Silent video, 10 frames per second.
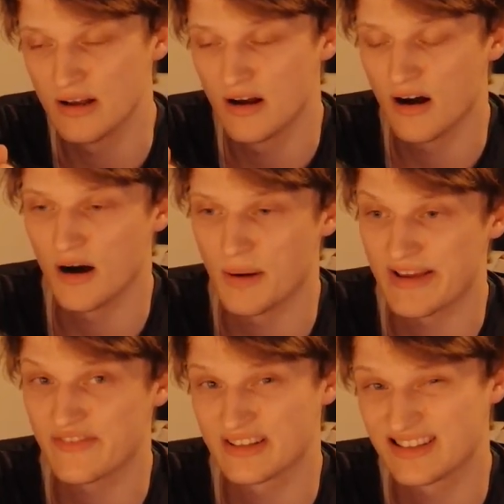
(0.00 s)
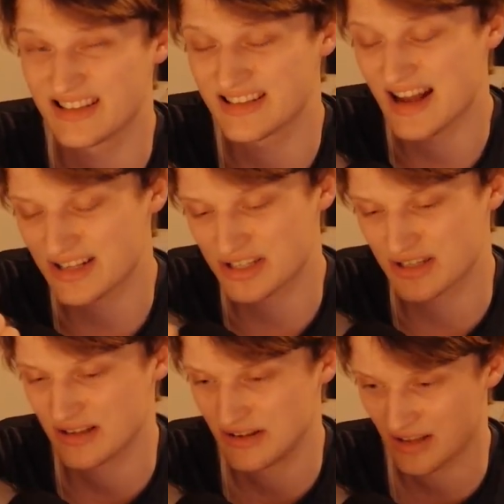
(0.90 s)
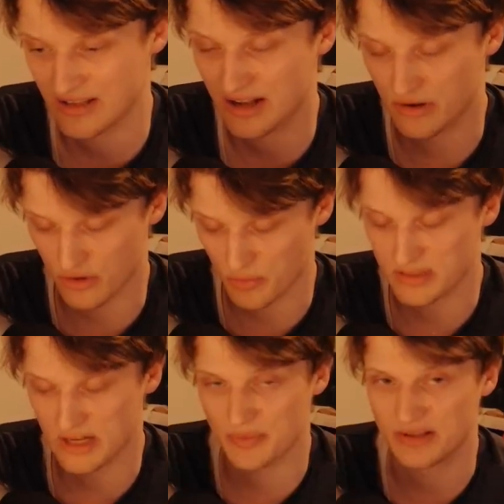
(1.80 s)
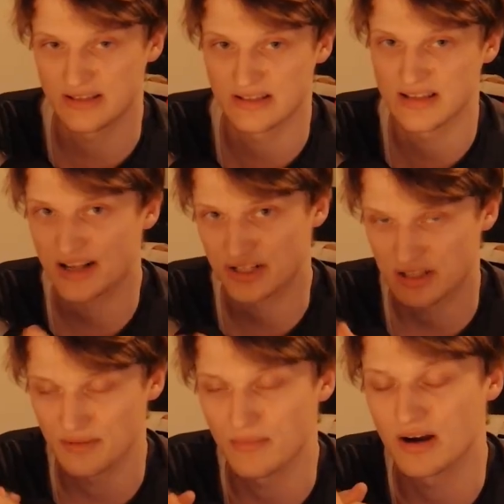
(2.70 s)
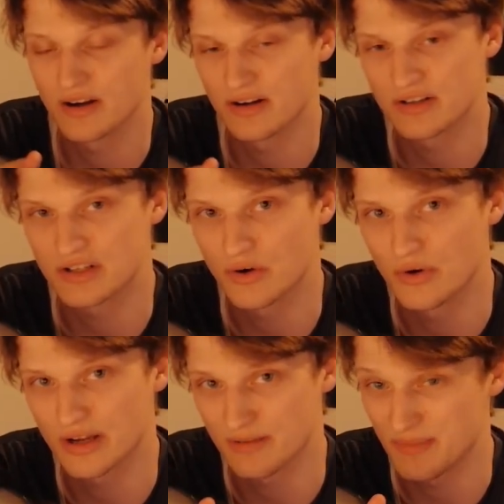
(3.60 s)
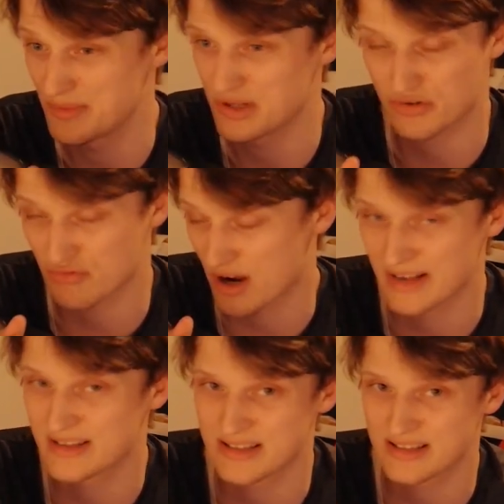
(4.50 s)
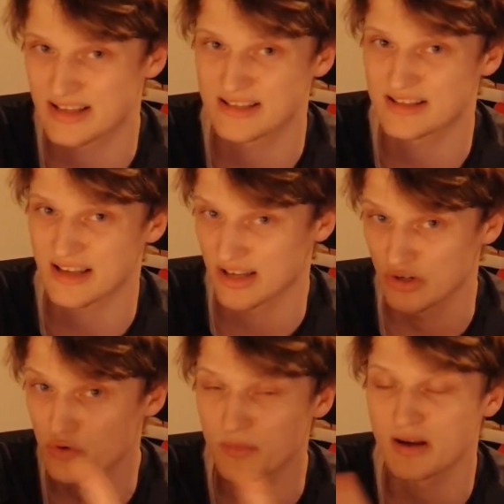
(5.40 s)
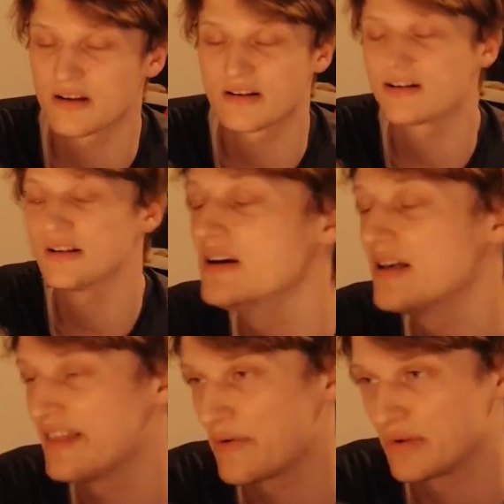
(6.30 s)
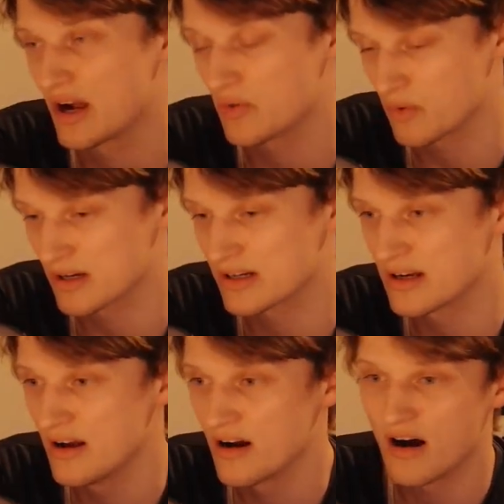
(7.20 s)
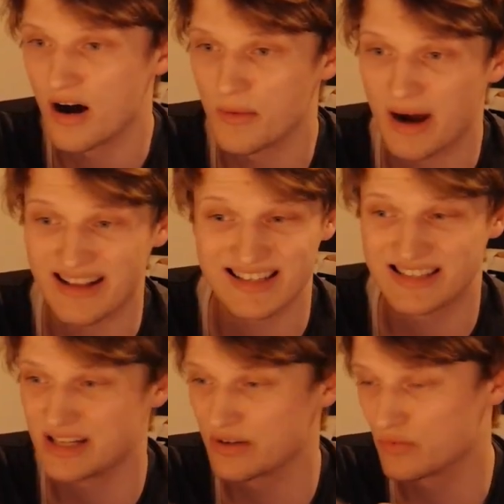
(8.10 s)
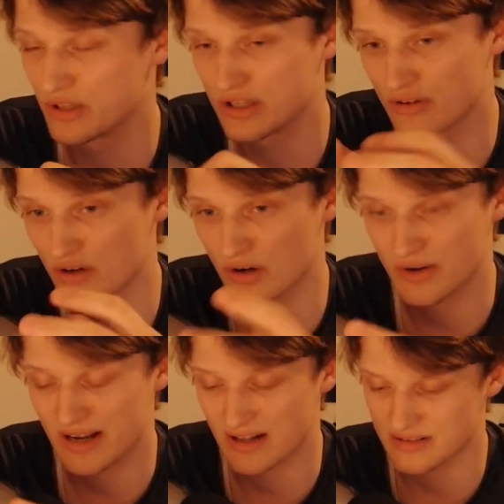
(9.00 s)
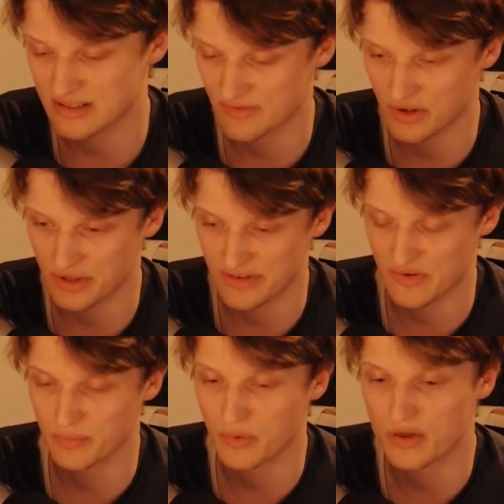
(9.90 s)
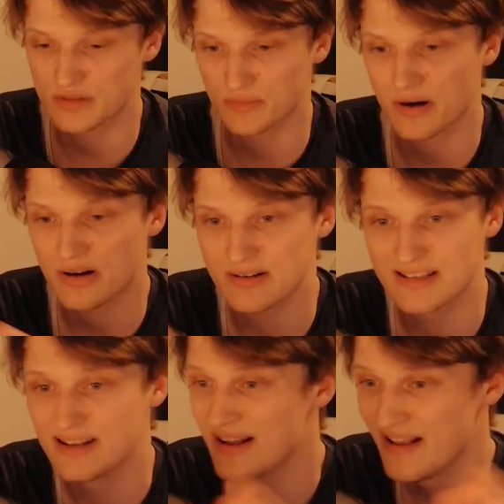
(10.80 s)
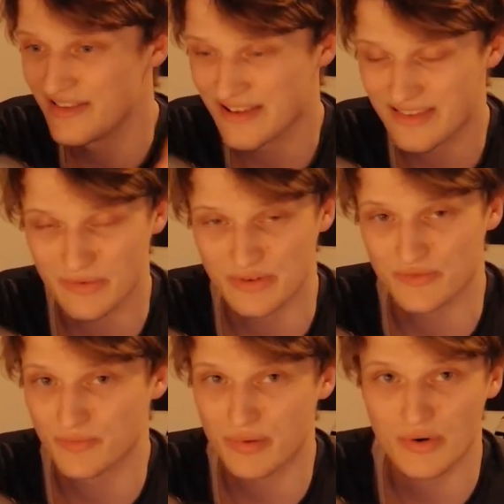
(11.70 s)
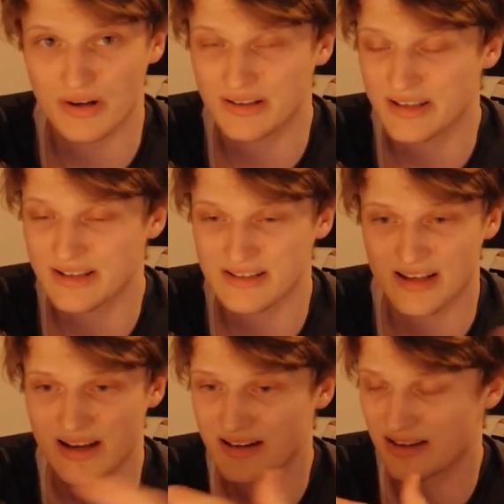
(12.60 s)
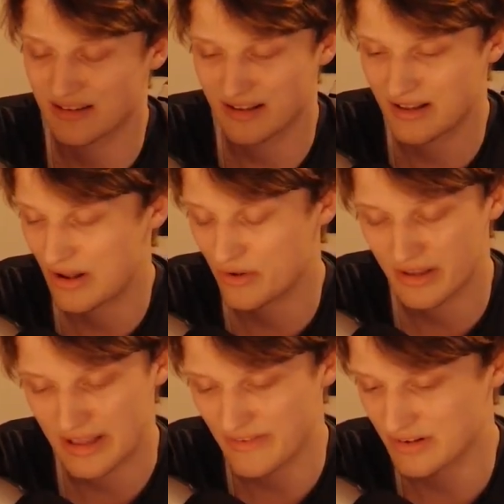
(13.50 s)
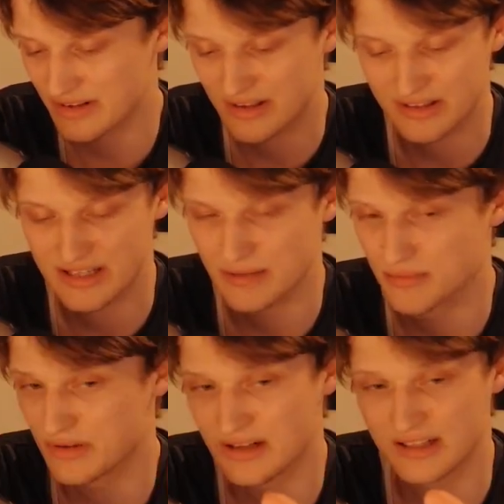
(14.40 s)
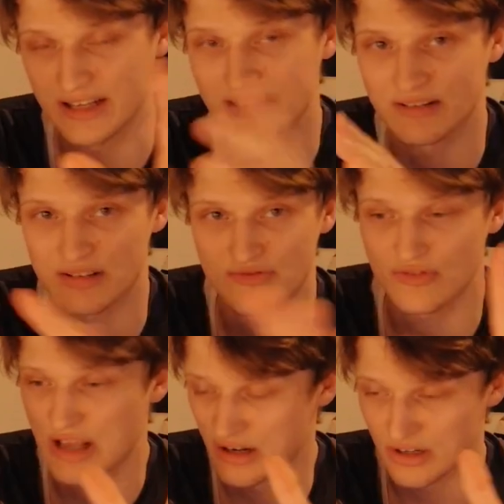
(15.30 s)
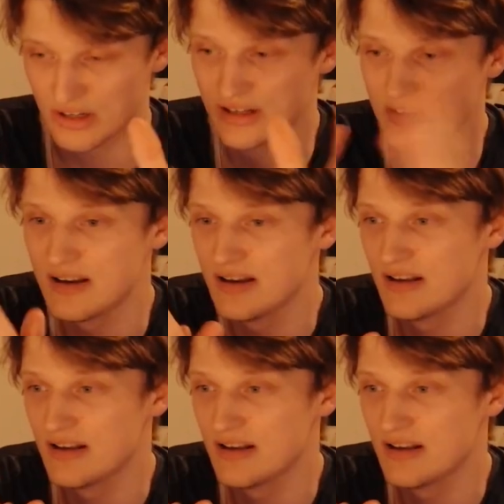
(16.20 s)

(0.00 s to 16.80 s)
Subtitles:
I even detached, I opened it up and detached the monitor so it could maybe try to sense like a new monitor. That would not work. I just did a really thorough analysis of all the different boards and parts. Nothing was broken on the inside. Everything seems clean and good.